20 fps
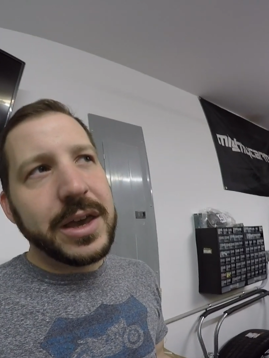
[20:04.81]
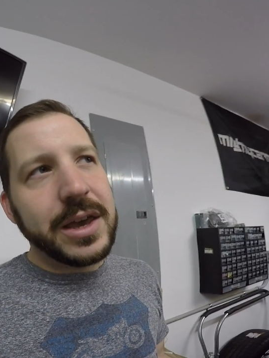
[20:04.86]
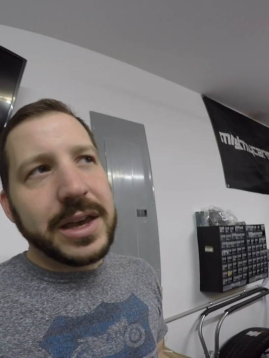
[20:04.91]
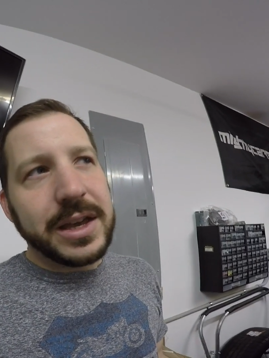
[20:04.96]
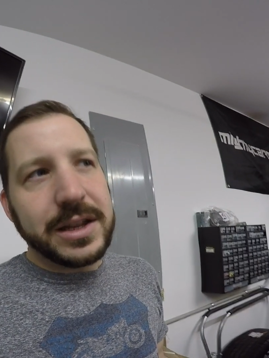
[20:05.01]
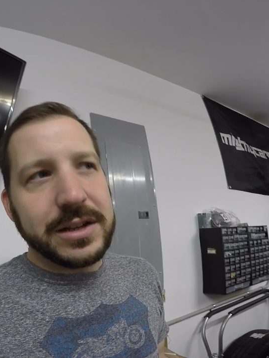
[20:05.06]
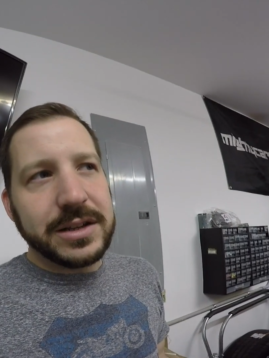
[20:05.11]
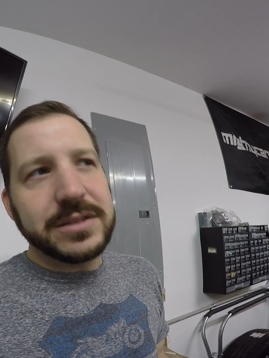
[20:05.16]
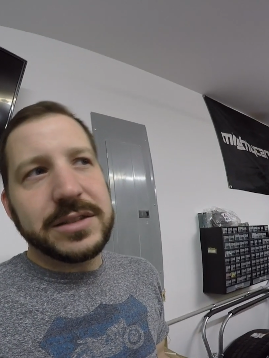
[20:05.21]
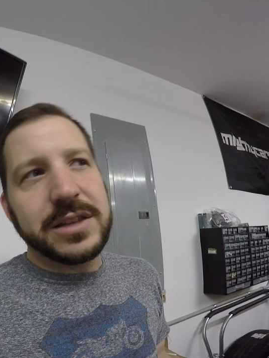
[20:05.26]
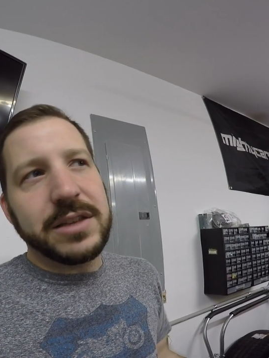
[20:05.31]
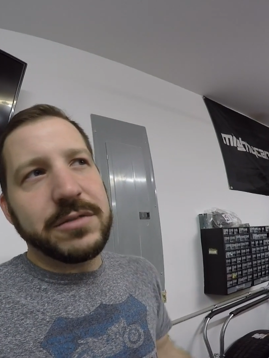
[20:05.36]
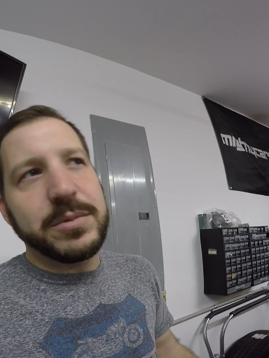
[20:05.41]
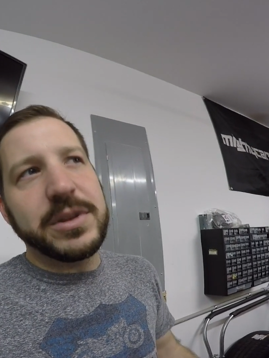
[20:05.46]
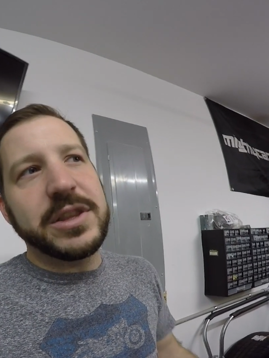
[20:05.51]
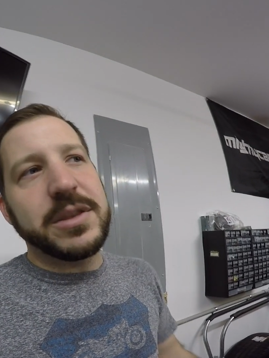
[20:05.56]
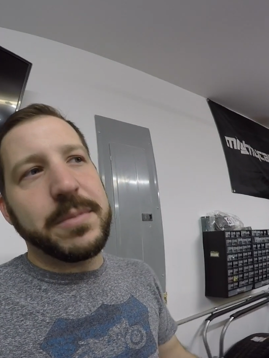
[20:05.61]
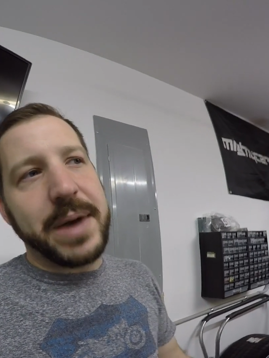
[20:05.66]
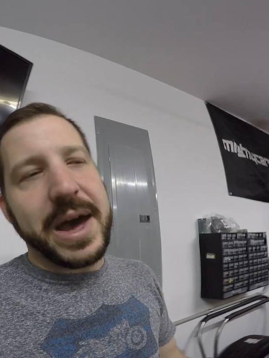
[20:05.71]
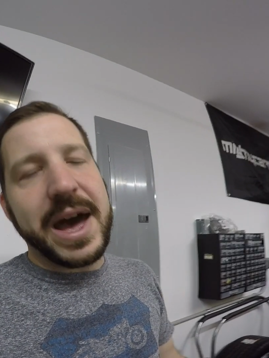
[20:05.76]
it does give me
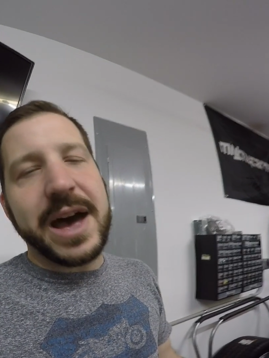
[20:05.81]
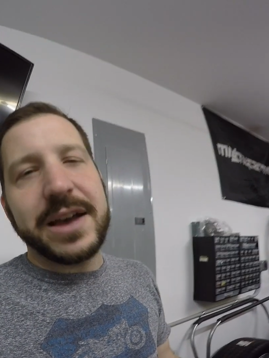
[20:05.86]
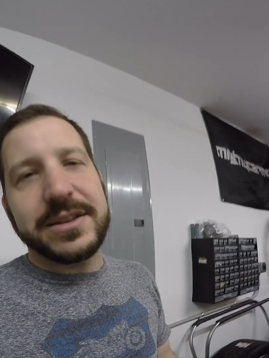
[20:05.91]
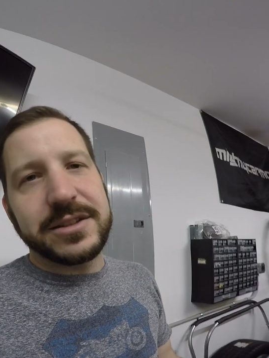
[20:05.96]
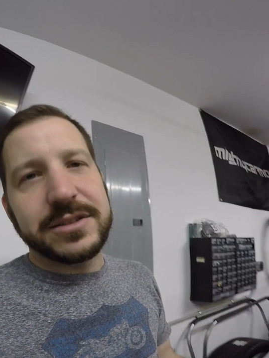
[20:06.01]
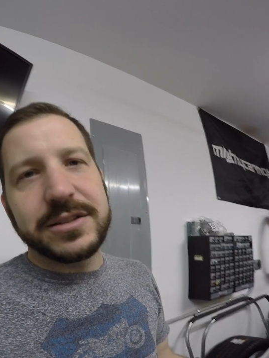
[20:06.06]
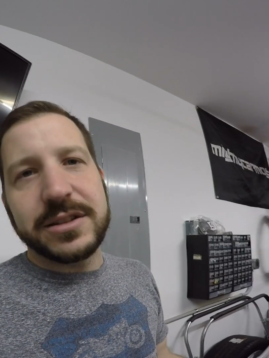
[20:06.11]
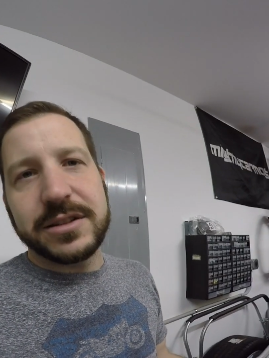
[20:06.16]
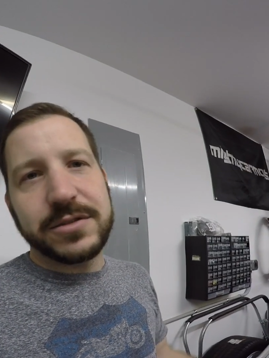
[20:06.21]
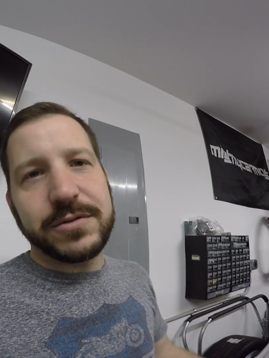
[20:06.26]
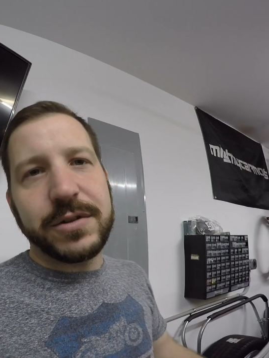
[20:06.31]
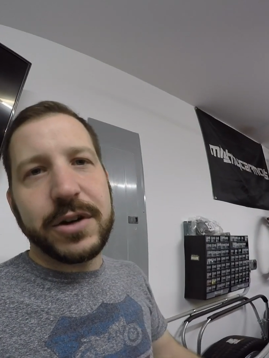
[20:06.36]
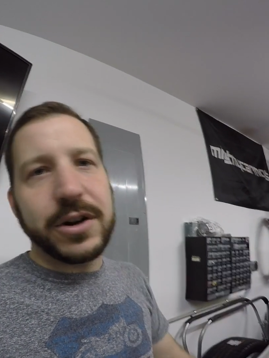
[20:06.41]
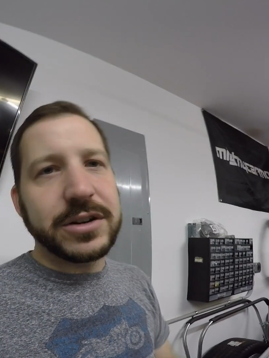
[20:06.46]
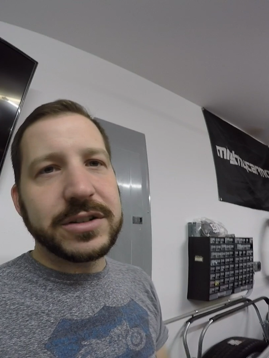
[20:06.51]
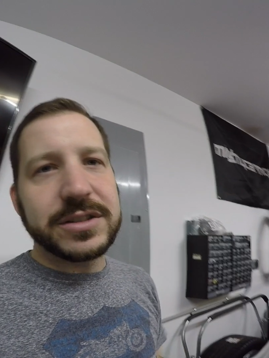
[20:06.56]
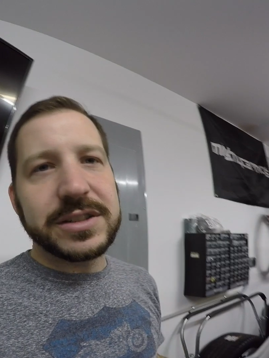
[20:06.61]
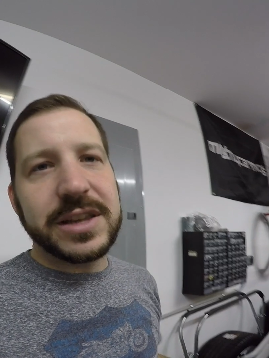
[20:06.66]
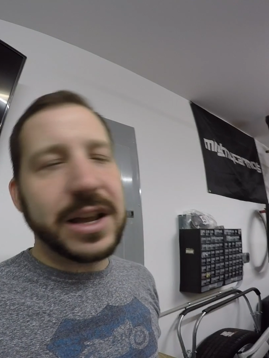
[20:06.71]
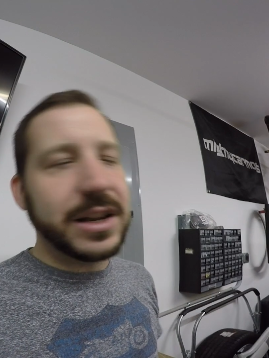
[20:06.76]
the passes as far
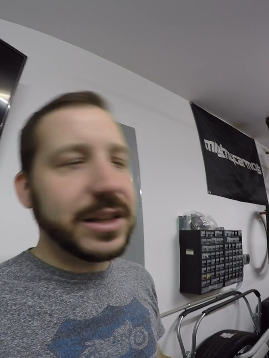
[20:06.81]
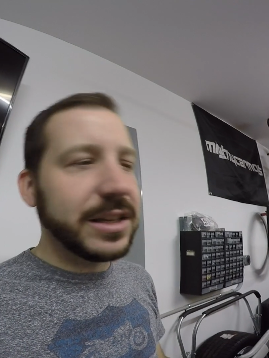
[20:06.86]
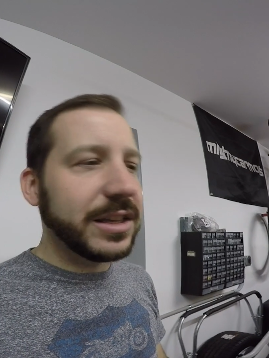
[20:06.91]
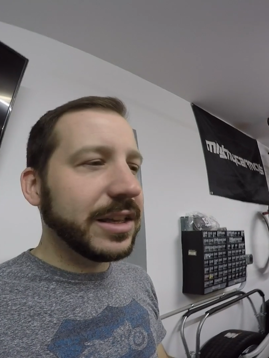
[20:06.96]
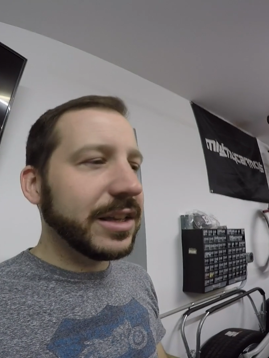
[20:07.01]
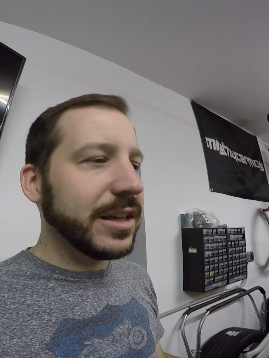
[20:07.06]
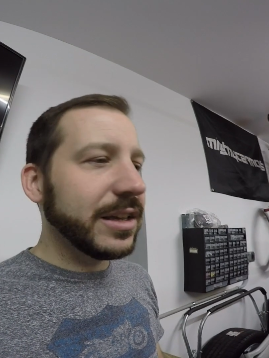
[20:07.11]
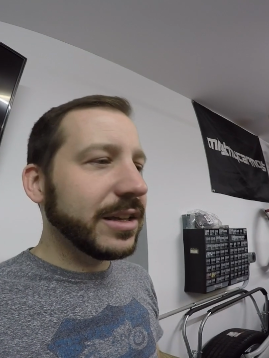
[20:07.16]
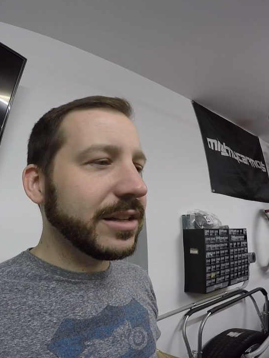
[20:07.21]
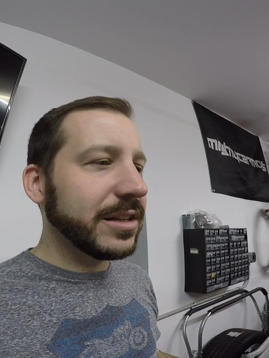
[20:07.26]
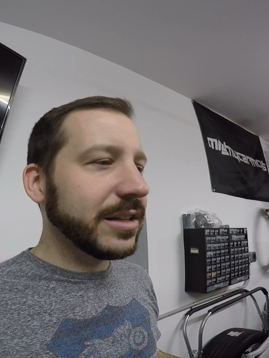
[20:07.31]
as getting in,